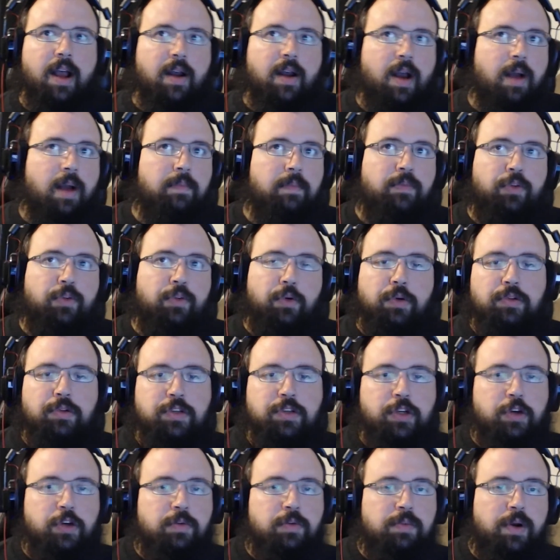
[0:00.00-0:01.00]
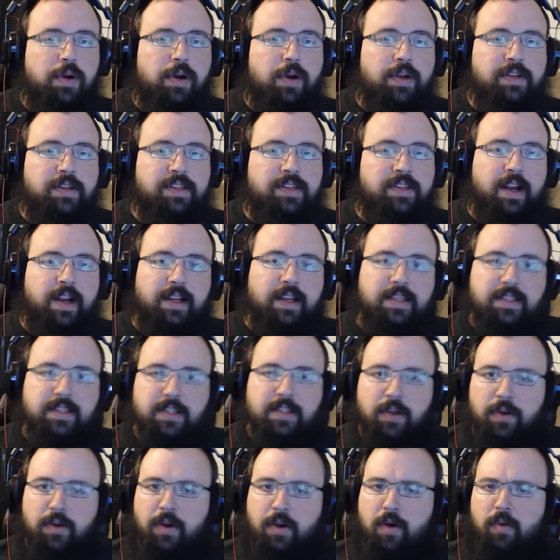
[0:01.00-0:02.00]
I'm through 2 books, and I
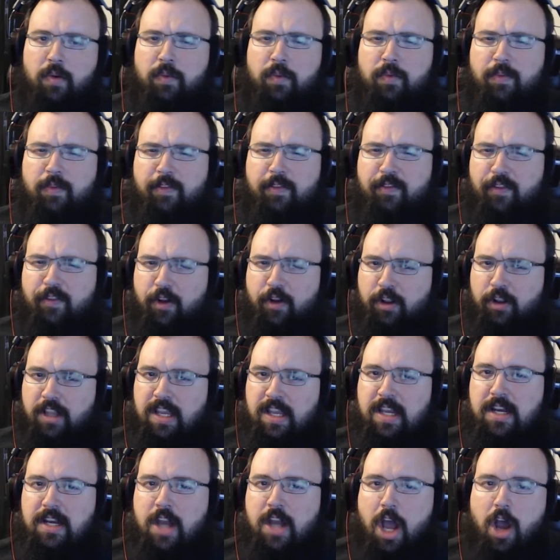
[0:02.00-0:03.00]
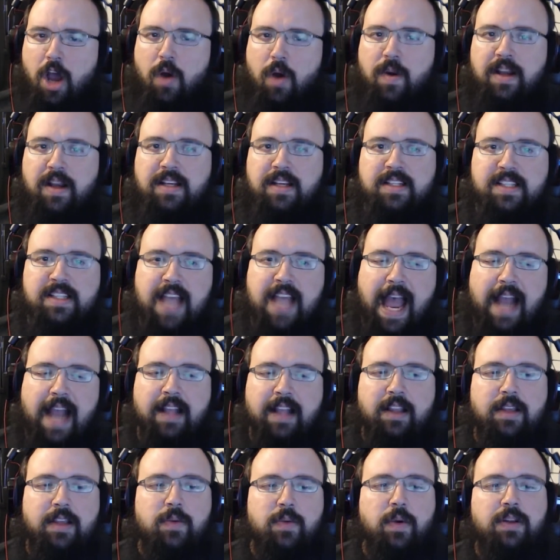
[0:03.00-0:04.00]
still don't fully know
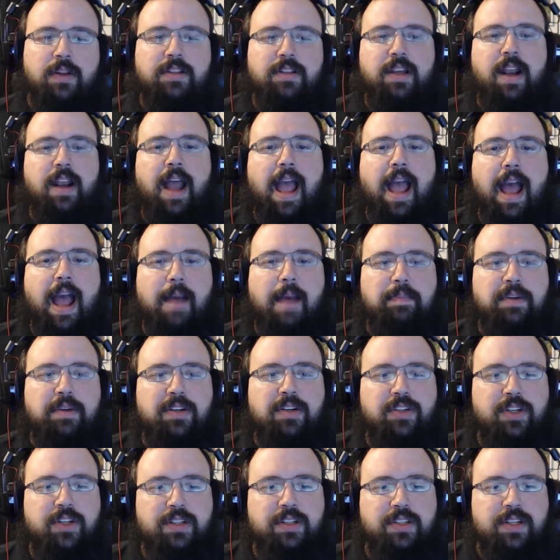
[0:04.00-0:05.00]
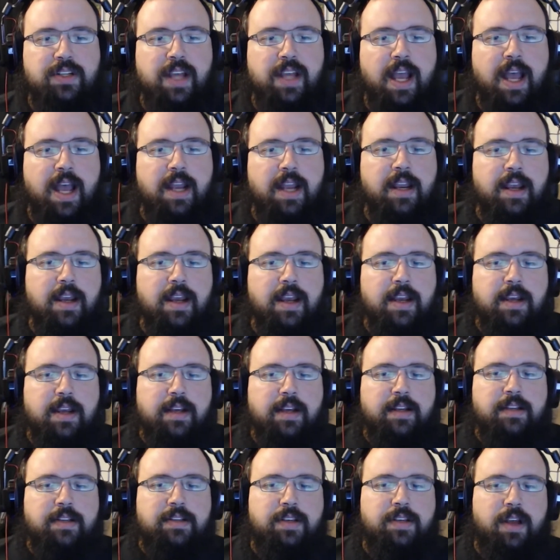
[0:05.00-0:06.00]
exactly what's going to happen just yet.
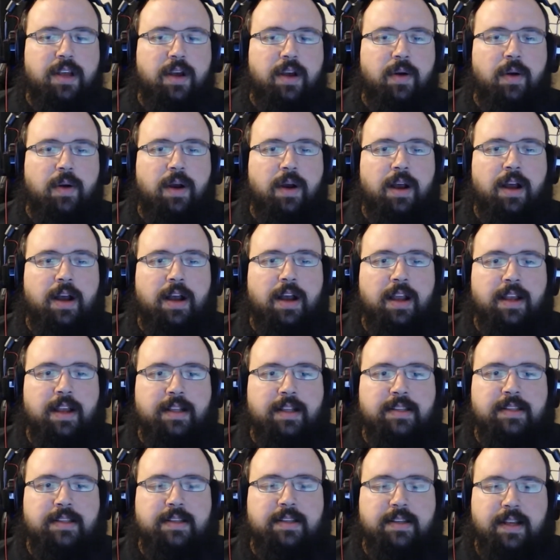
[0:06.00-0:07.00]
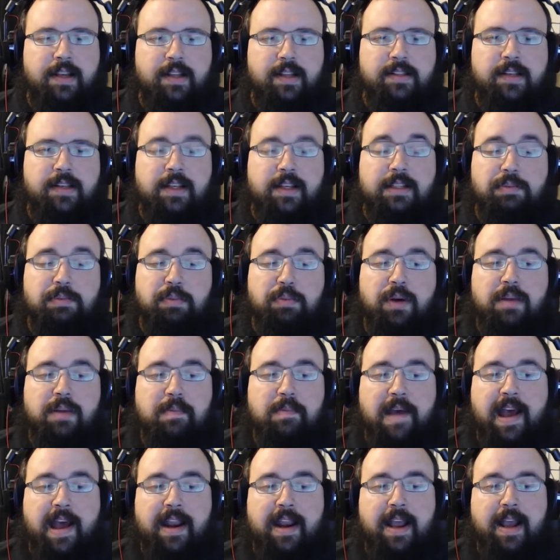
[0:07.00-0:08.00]
So it's pretty
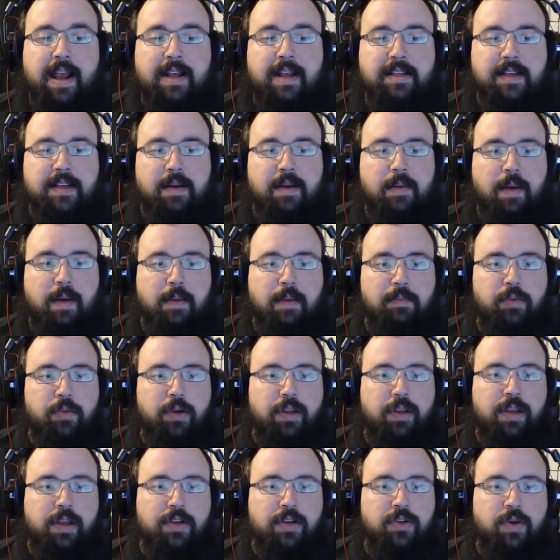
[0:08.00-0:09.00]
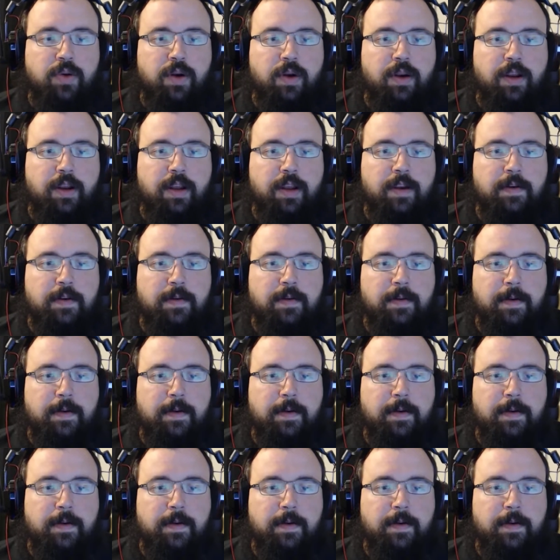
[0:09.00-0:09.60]
badass. I'm really enjoying it.